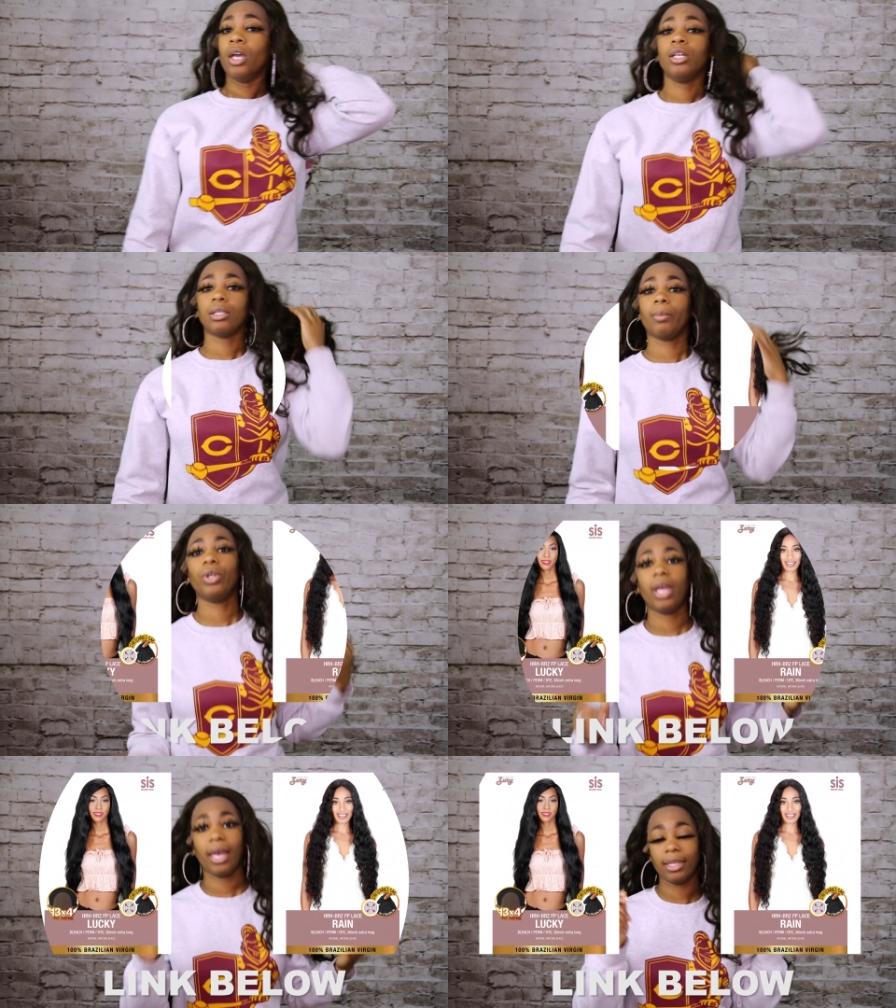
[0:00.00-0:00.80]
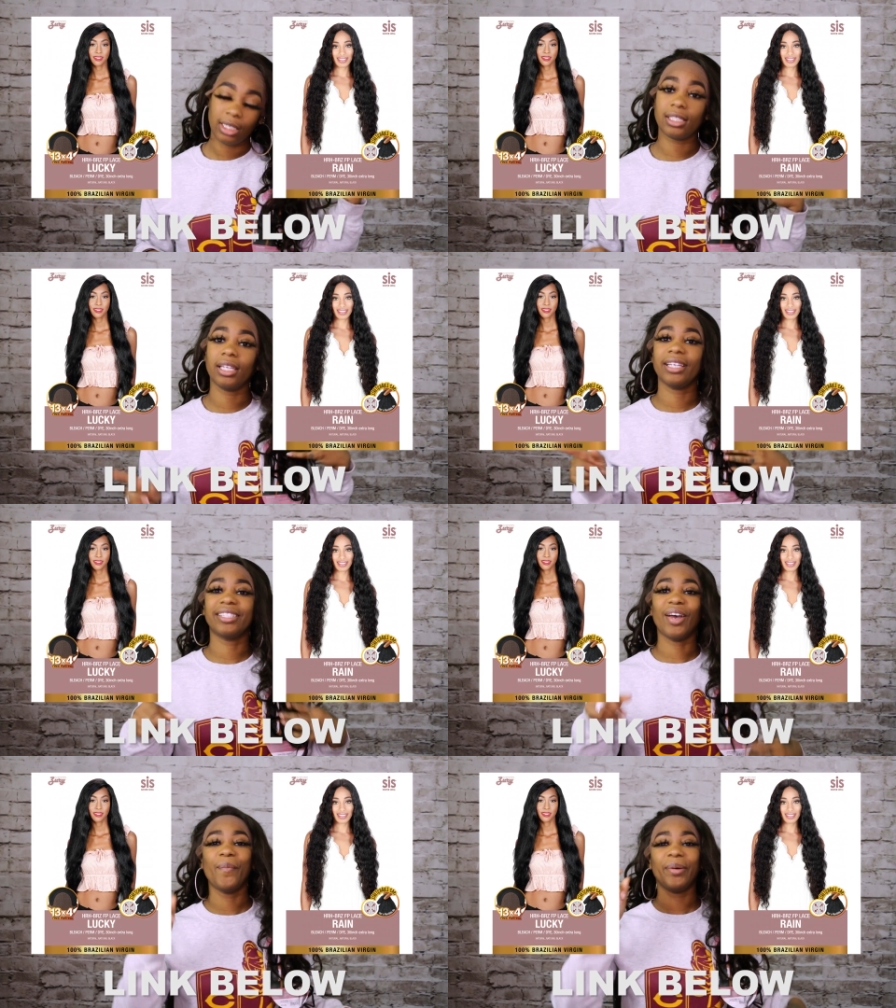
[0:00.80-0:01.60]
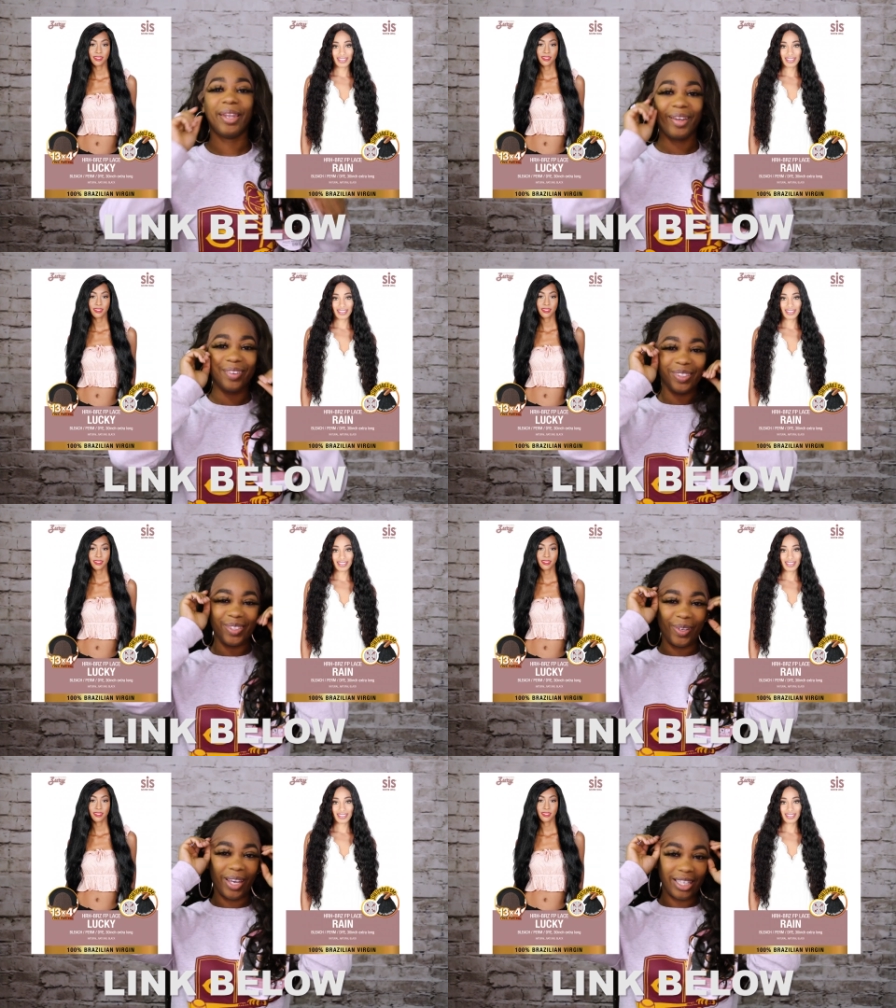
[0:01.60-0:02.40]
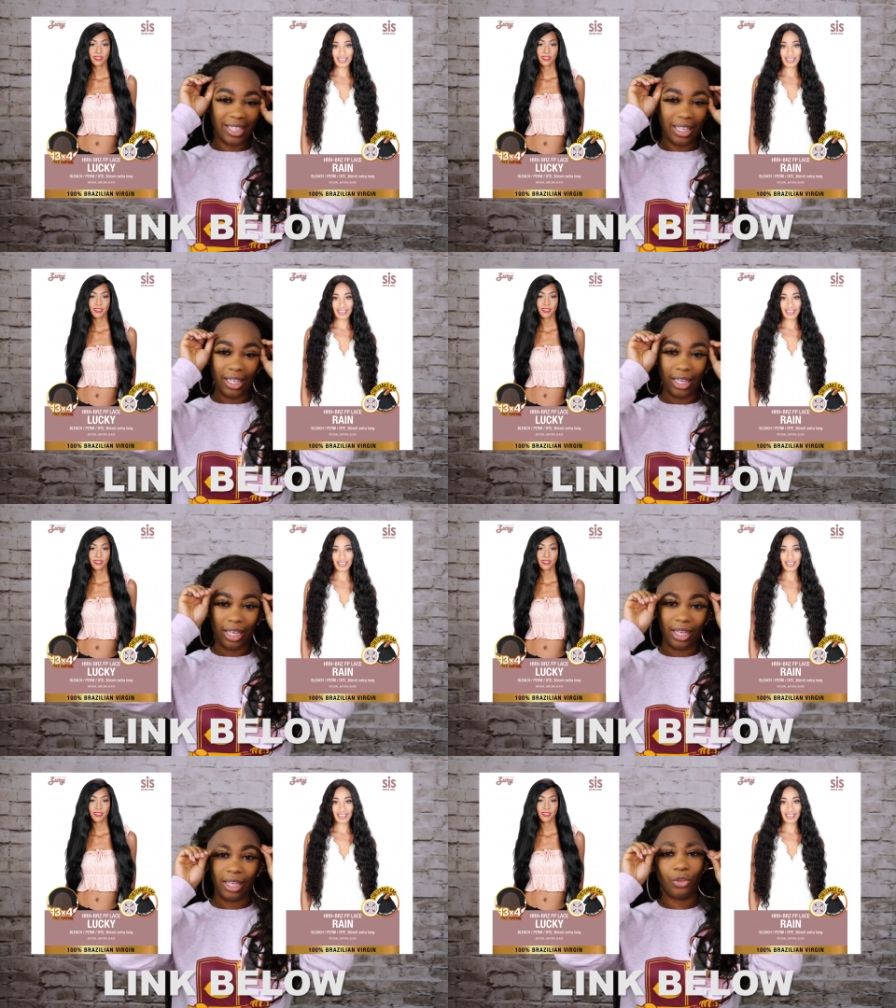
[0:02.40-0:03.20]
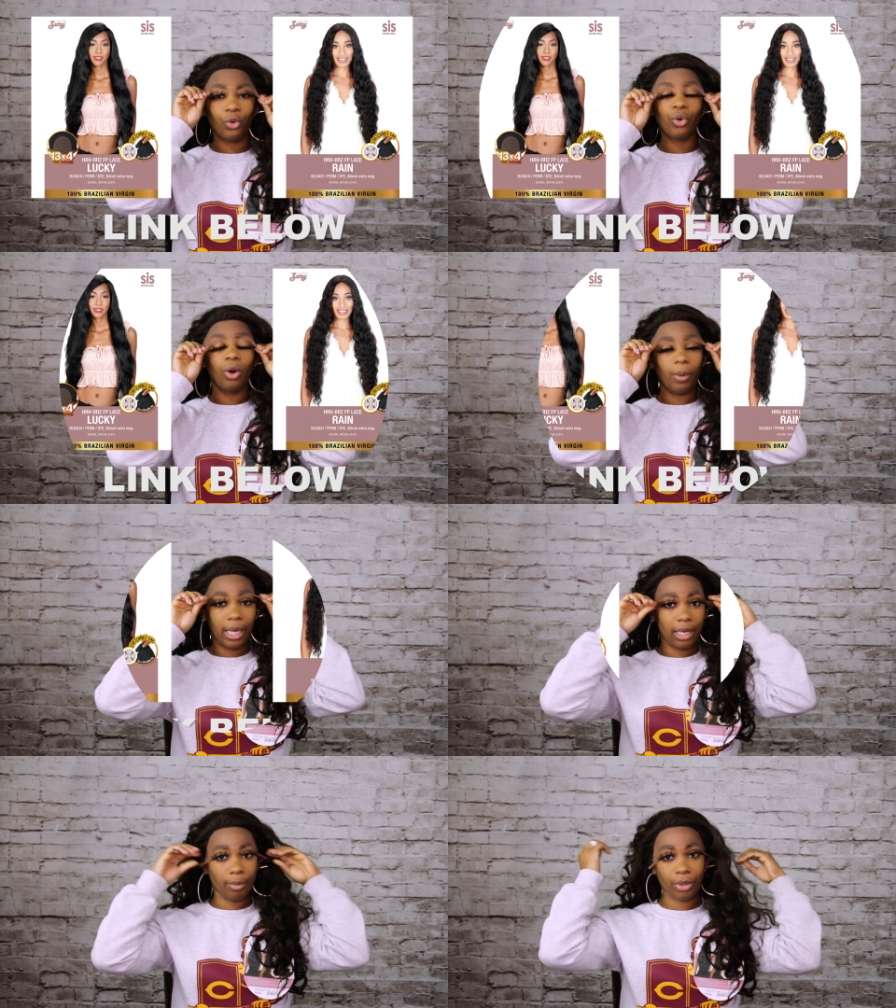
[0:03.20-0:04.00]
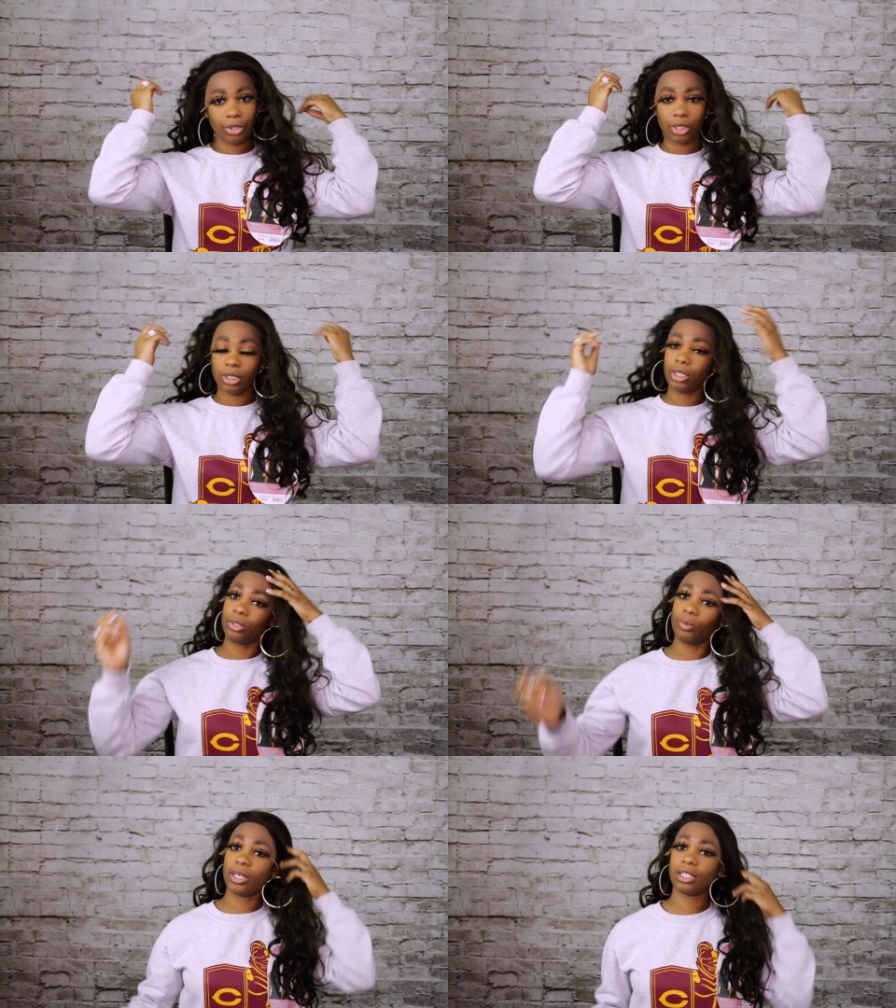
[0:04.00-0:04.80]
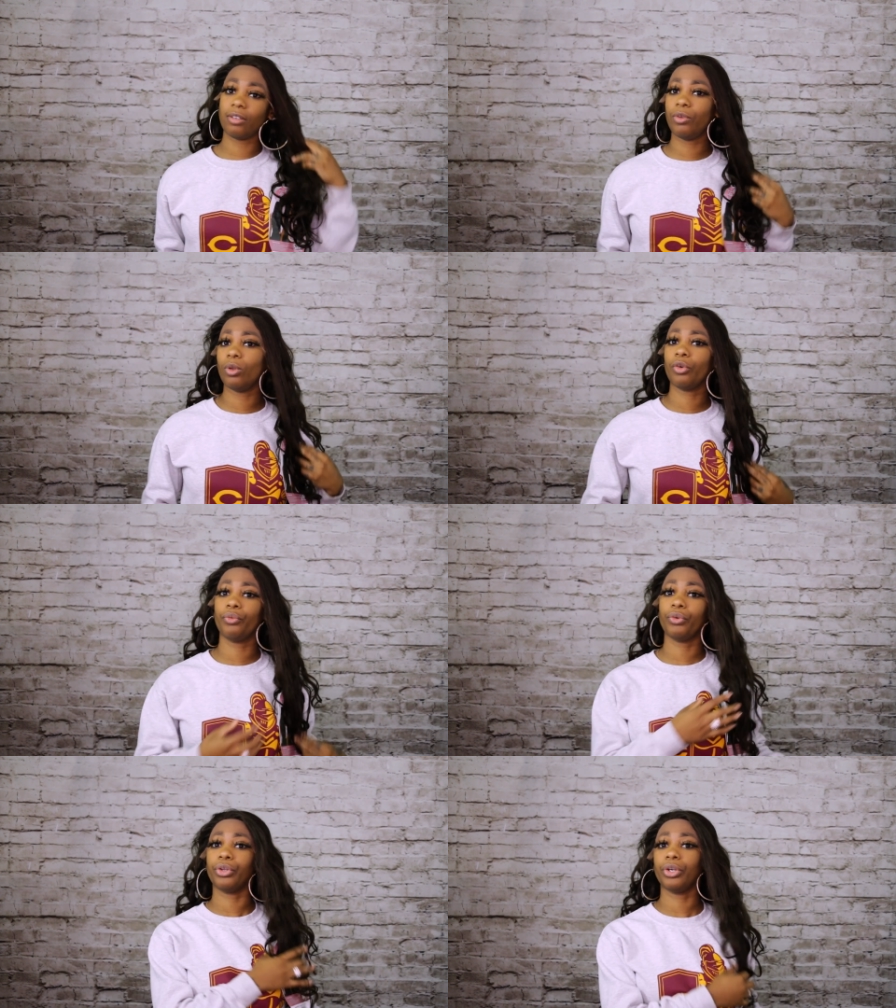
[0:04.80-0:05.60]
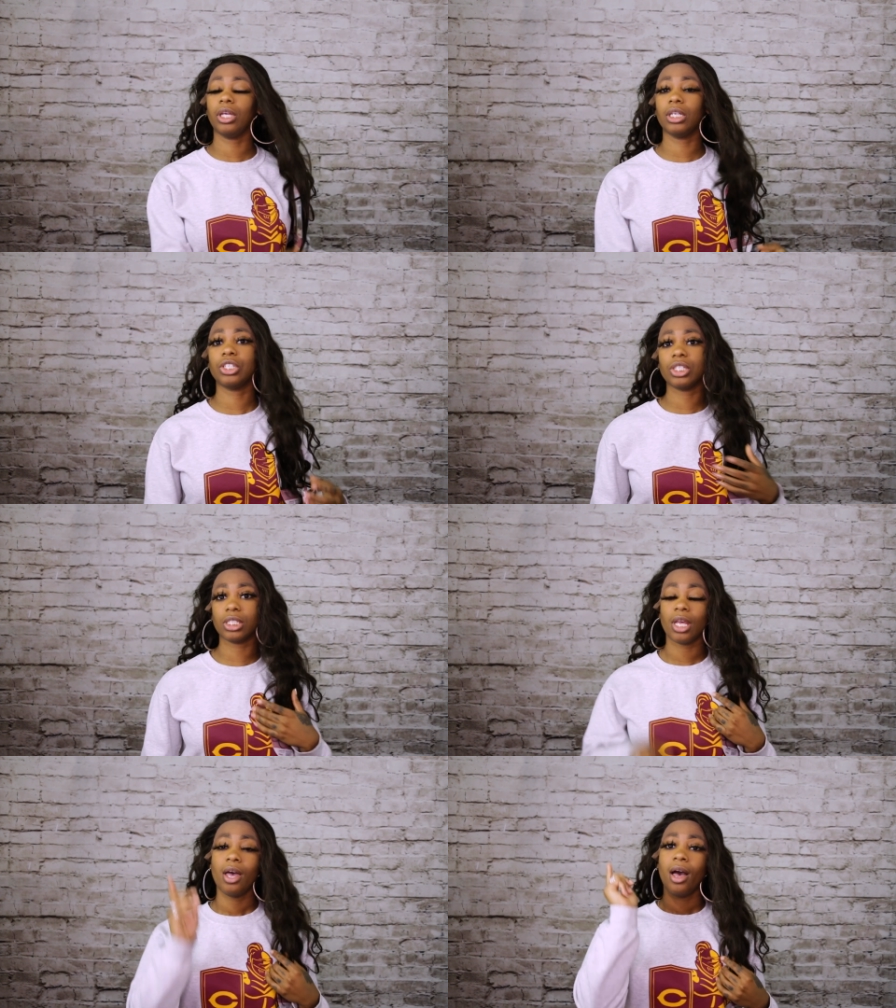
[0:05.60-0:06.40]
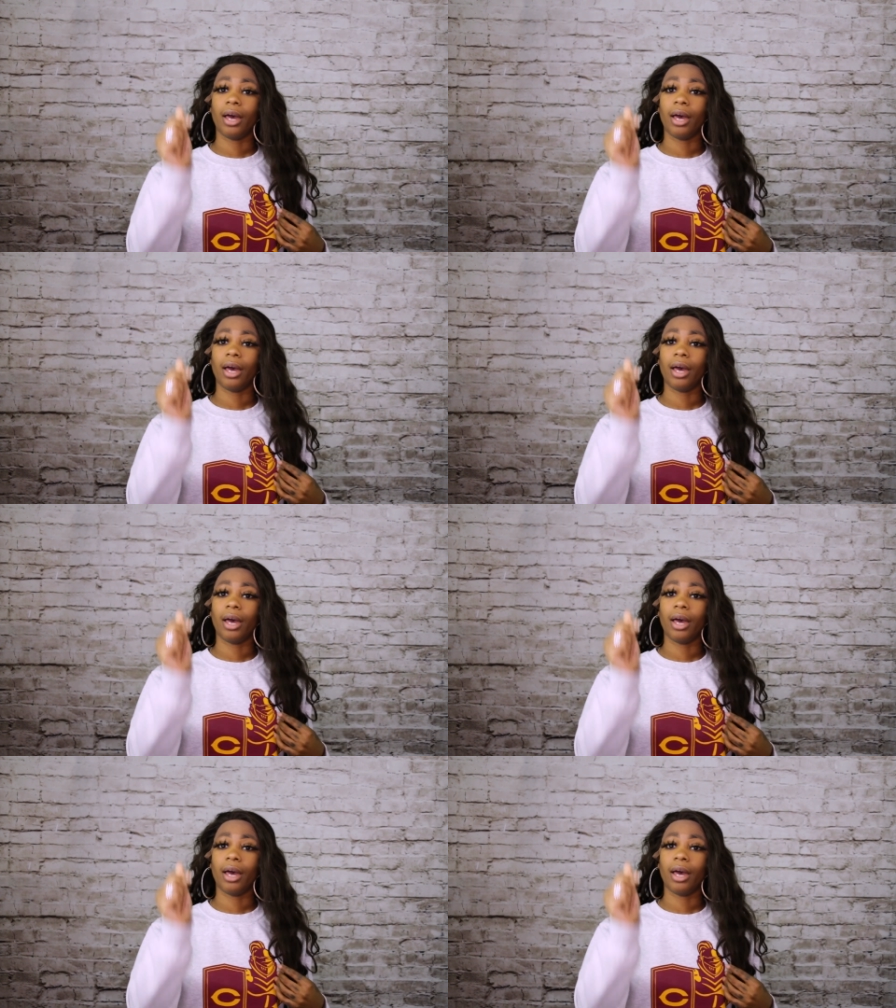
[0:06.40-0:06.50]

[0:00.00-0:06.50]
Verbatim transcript: So I'm going to add this link down below so you guys can click it, and you can go ahead and purchase these wigs if you're looking for thirty inches.